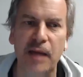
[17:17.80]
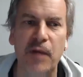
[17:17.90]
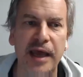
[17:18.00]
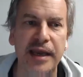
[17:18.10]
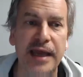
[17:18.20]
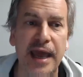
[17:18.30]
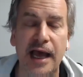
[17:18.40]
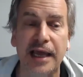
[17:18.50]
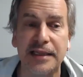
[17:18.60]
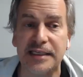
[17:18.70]
mind,
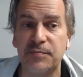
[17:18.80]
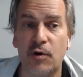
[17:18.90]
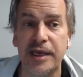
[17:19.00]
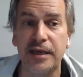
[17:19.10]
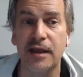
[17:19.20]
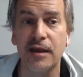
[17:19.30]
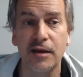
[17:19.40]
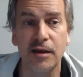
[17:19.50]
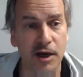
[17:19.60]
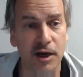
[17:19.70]
AI at this point,
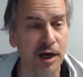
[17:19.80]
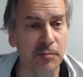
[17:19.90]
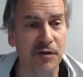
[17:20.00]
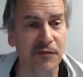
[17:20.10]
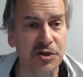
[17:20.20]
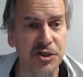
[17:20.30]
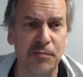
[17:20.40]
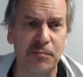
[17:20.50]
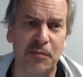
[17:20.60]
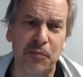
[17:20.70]
incredible future,
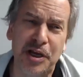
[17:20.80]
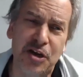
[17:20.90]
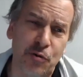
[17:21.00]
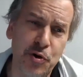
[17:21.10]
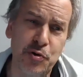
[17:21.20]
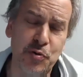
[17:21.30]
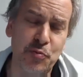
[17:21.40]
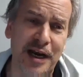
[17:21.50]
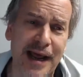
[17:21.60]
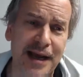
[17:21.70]
but pretty crude in
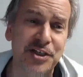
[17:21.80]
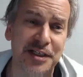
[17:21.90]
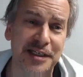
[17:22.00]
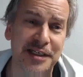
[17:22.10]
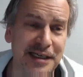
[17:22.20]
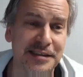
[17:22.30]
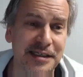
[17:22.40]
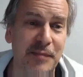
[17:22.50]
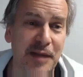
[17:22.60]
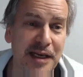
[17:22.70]
what it actually does
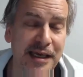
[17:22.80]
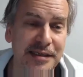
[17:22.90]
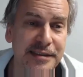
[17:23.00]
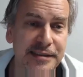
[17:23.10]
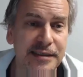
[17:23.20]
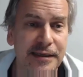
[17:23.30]
in many cases.